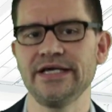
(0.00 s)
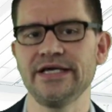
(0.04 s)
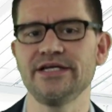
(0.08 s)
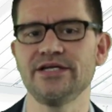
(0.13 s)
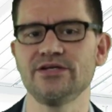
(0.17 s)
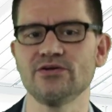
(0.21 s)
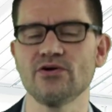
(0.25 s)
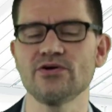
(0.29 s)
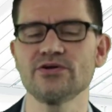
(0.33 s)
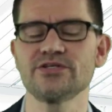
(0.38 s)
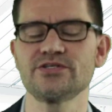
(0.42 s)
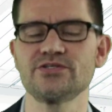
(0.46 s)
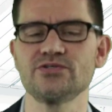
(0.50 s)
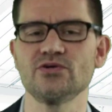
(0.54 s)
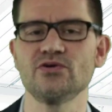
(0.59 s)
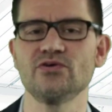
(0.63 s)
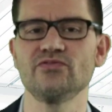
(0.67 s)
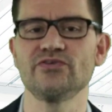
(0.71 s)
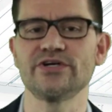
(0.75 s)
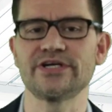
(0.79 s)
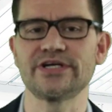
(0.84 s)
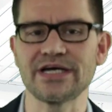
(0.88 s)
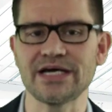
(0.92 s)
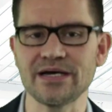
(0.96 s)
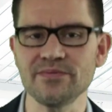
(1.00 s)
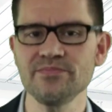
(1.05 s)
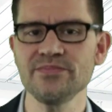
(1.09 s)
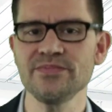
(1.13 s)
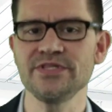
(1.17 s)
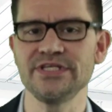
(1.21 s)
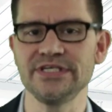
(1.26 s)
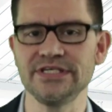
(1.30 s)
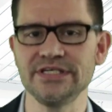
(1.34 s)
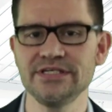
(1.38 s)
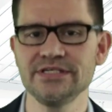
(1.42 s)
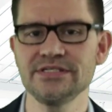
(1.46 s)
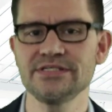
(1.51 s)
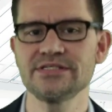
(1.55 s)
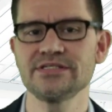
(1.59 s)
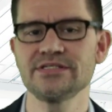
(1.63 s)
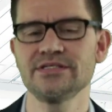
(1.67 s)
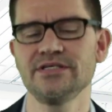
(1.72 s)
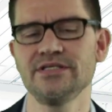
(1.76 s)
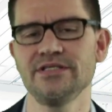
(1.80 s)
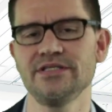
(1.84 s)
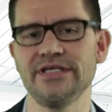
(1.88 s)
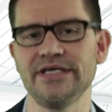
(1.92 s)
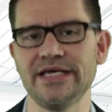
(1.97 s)
In order to overcome these,
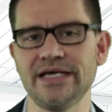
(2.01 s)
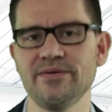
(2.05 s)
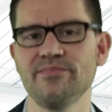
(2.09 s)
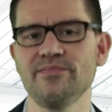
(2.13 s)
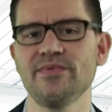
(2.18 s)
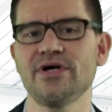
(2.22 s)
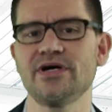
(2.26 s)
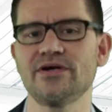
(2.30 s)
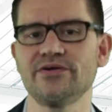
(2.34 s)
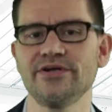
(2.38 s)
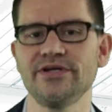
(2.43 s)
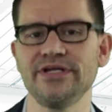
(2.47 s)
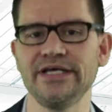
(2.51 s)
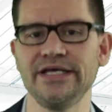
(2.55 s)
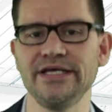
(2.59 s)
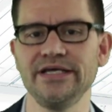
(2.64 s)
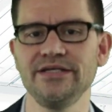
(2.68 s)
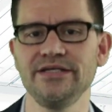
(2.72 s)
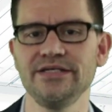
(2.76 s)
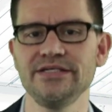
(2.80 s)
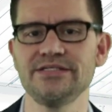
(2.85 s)
the mRNA